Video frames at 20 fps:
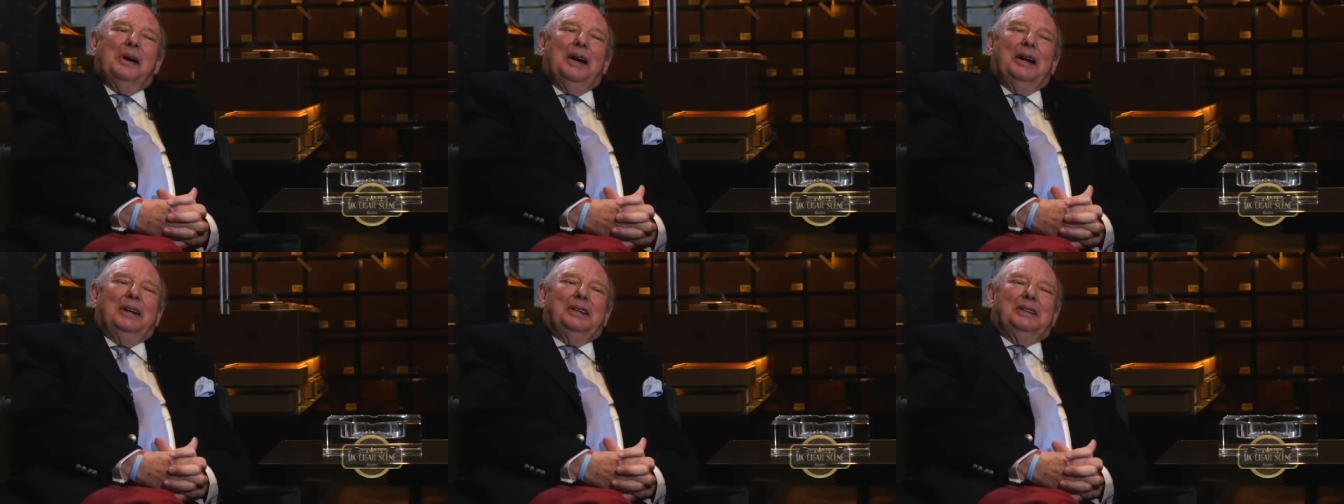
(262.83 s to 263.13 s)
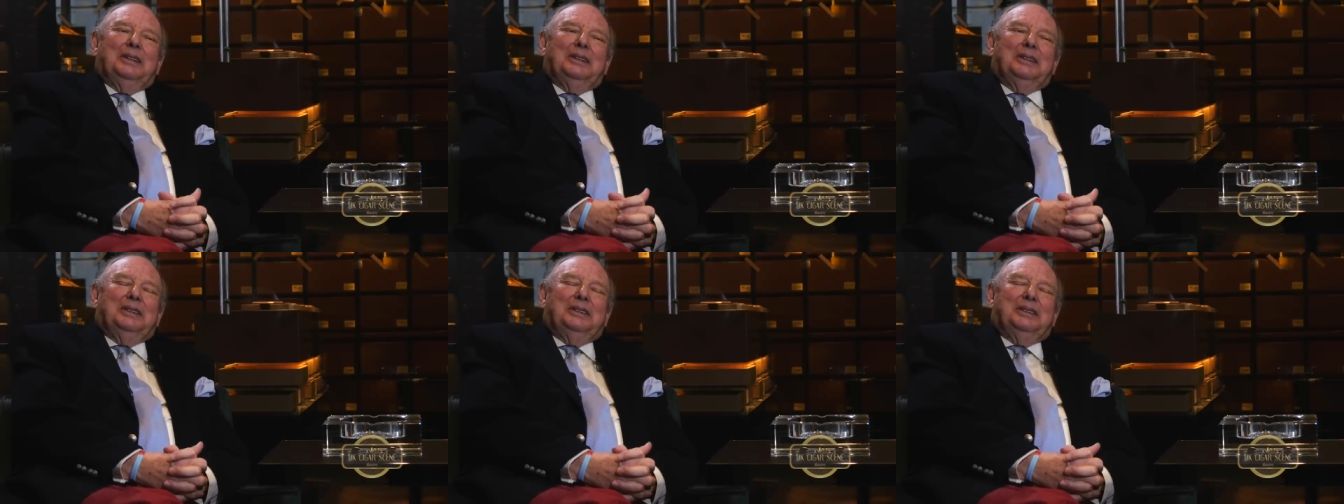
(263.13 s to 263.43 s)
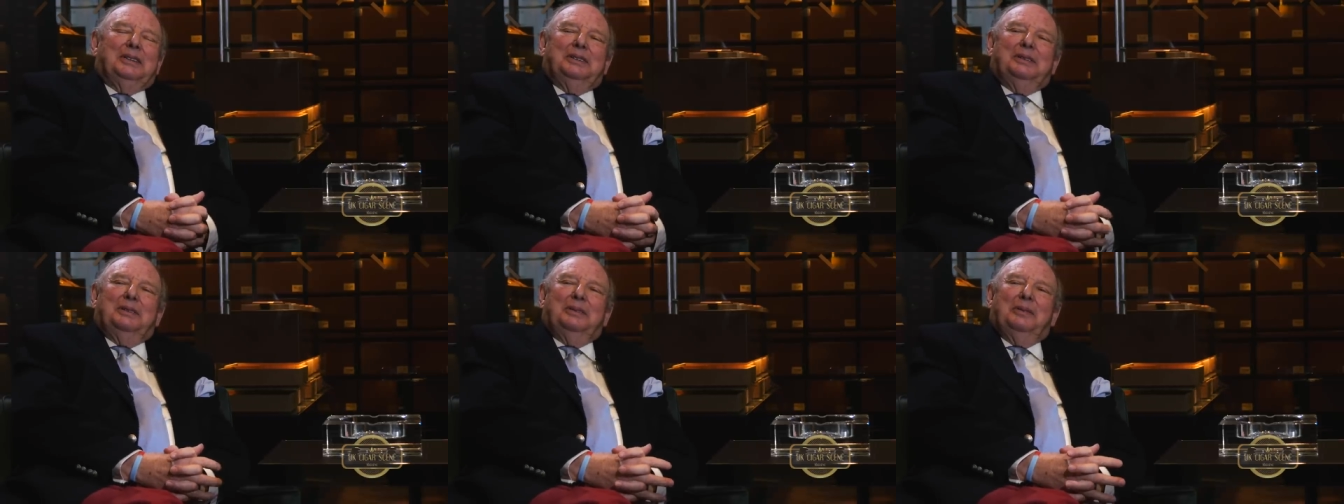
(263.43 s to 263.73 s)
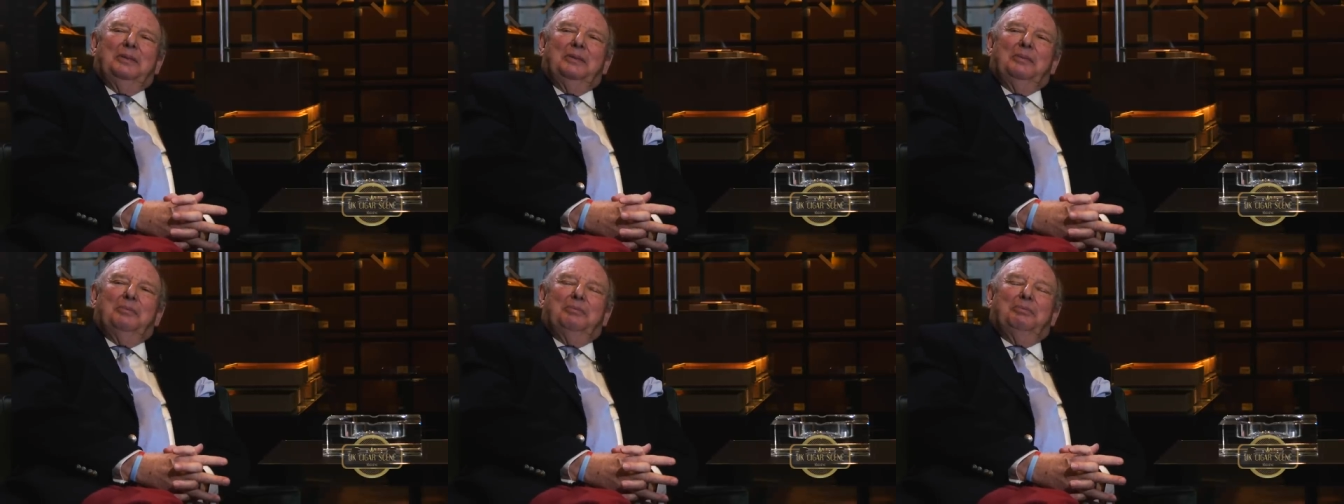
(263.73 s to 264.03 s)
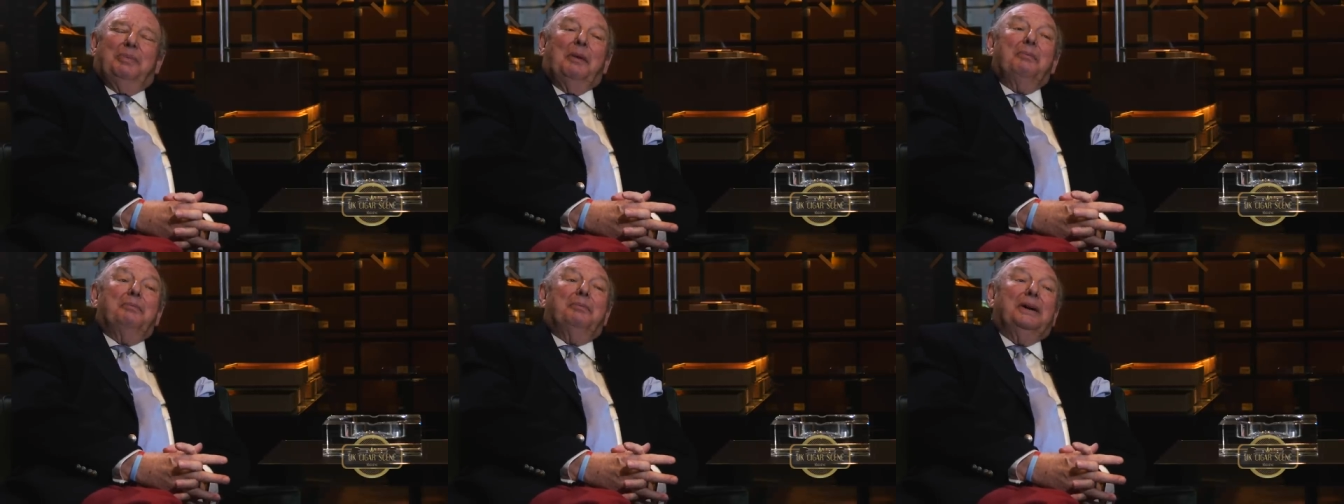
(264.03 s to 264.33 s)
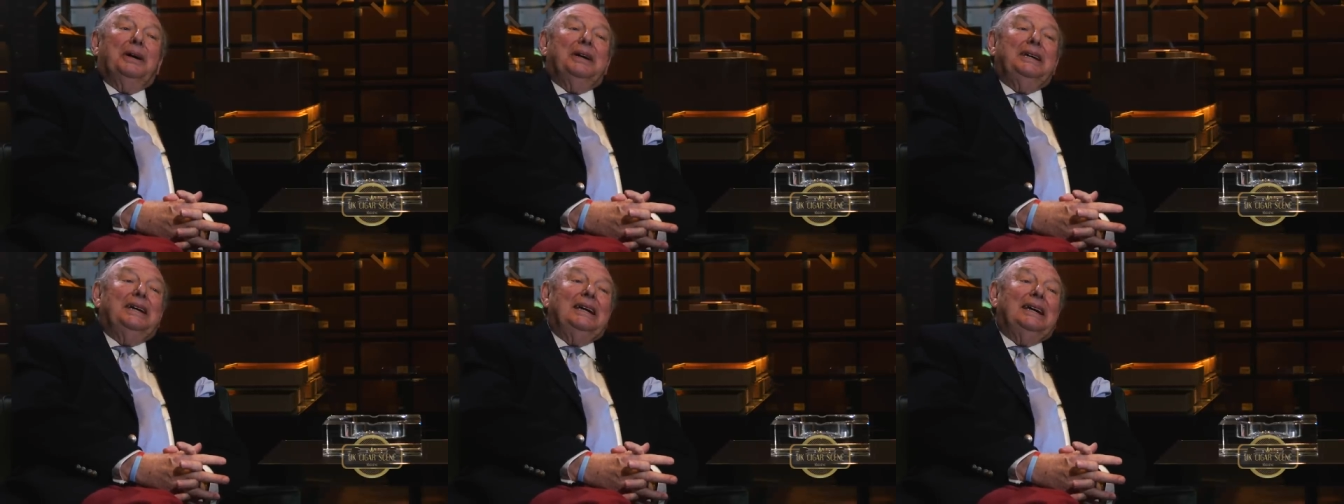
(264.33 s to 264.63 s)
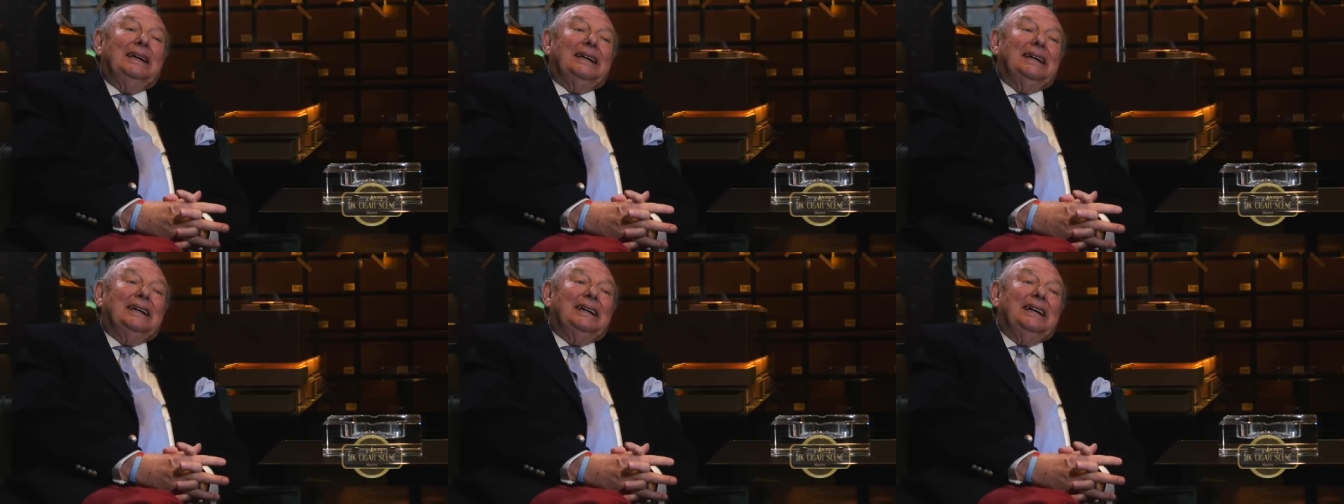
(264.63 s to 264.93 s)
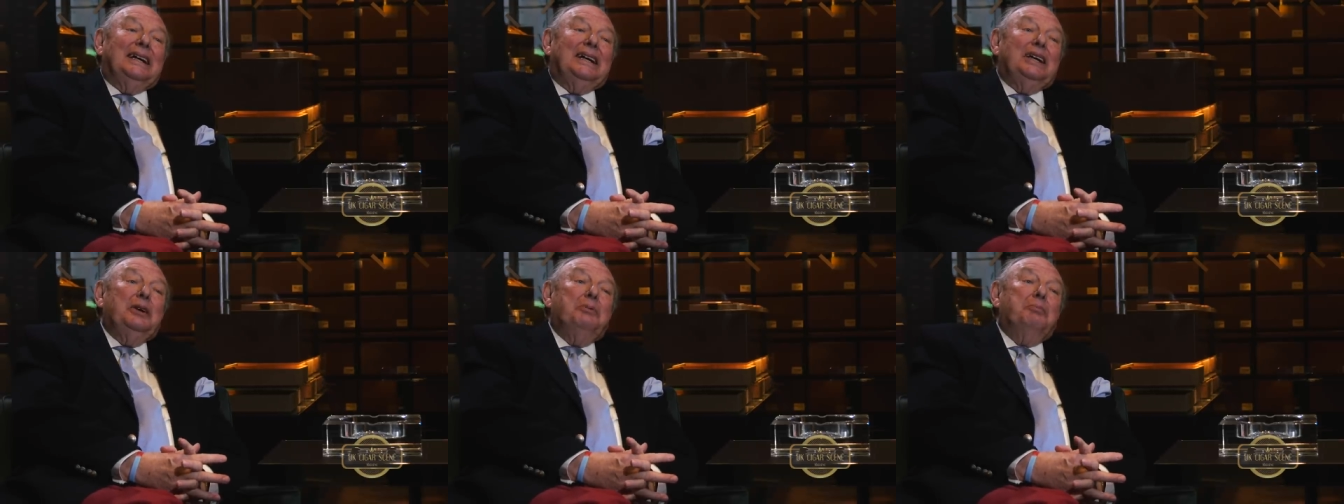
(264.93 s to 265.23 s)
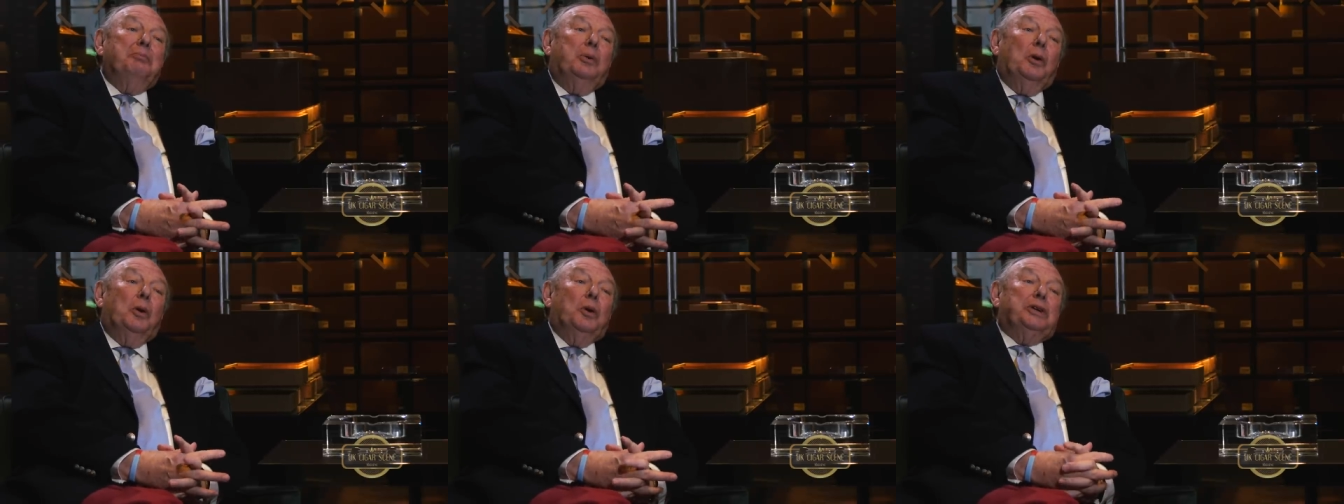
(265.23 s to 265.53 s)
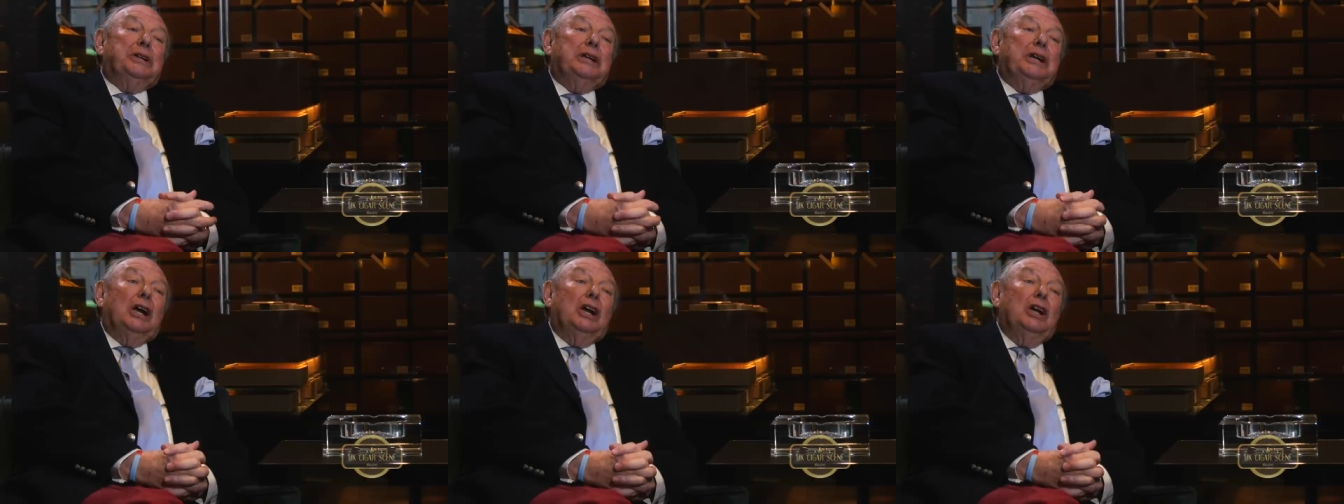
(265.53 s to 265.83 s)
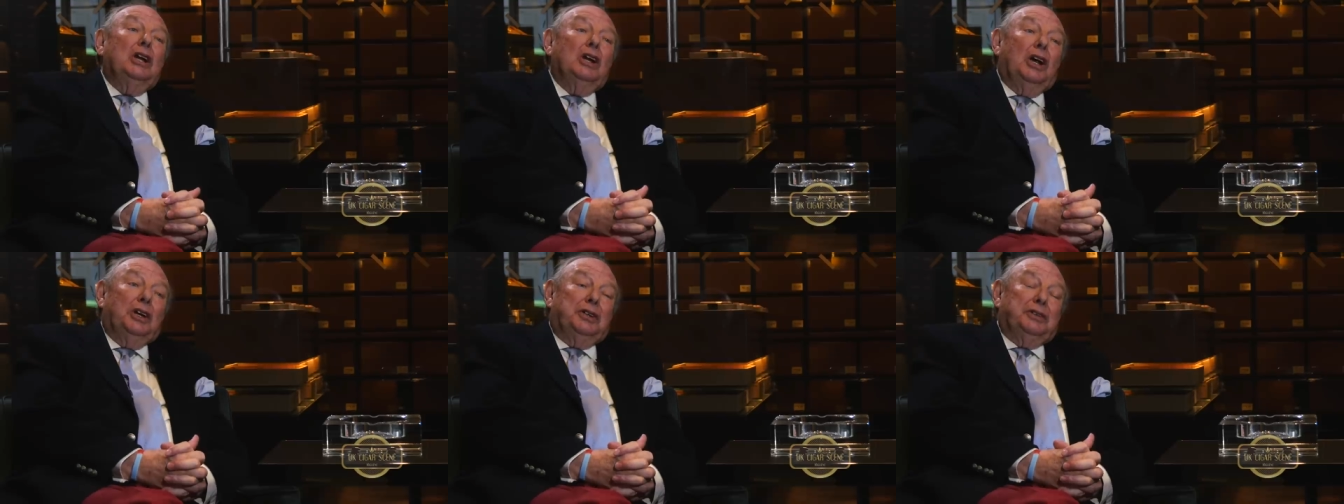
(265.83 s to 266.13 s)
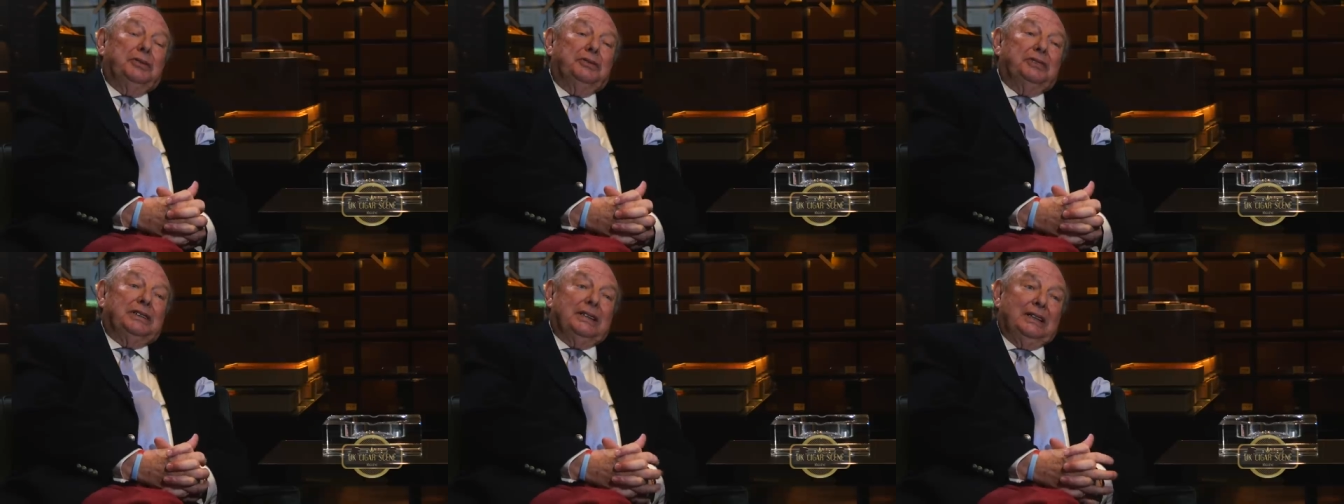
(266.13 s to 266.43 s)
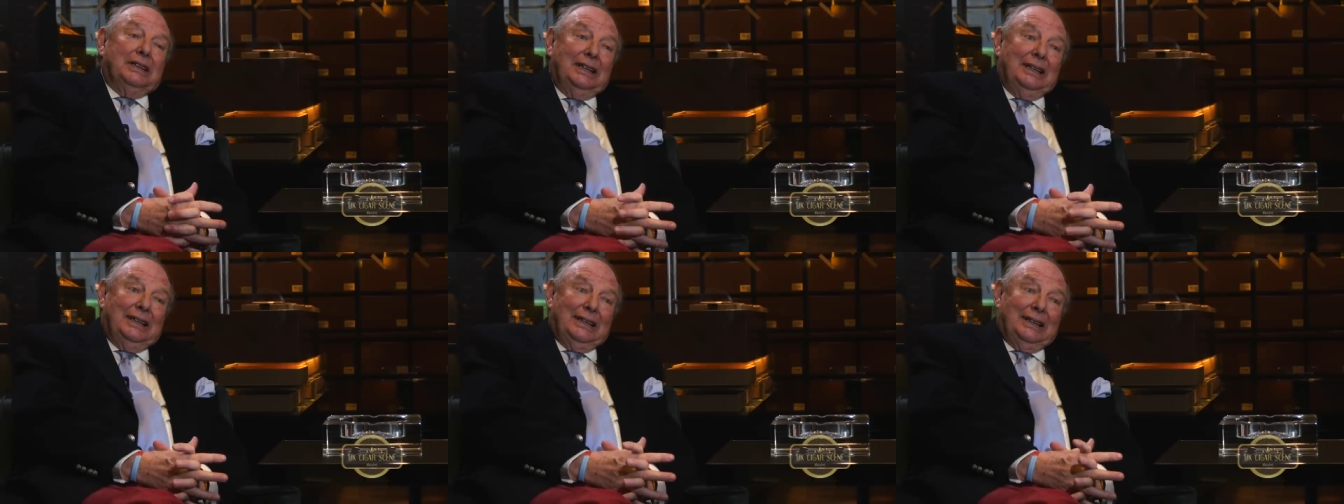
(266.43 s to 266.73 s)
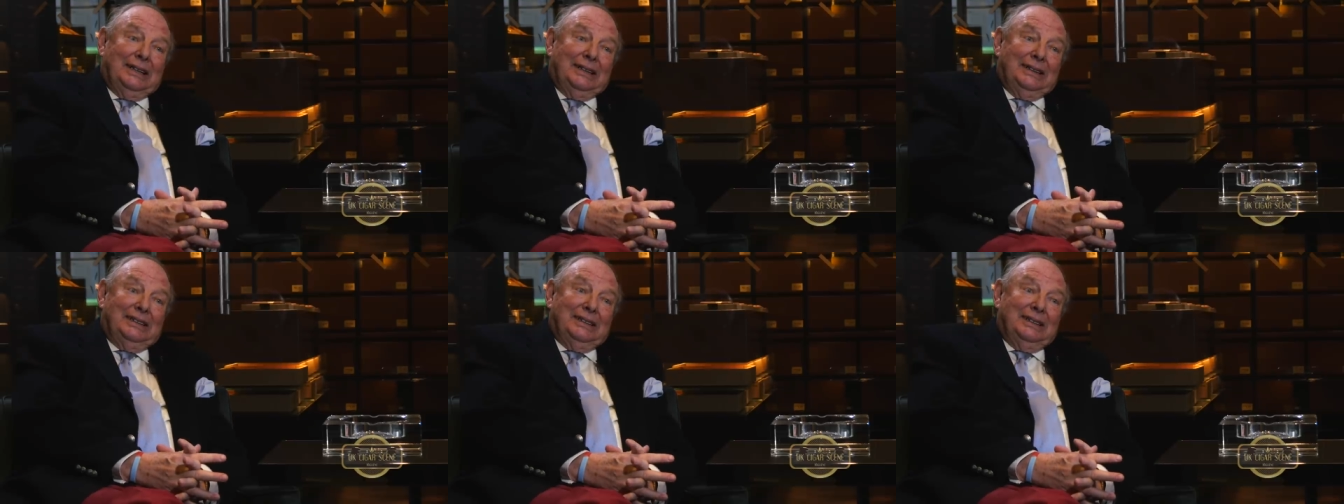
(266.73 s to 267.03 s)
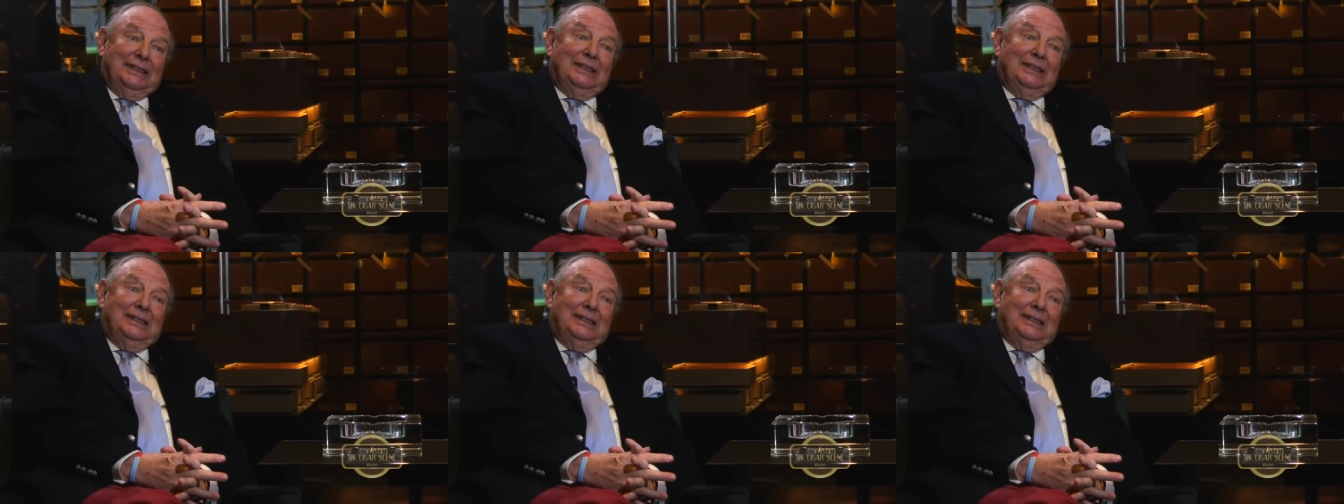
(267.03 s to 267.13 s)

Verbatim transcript: a bumper year in importing a lot of cigars,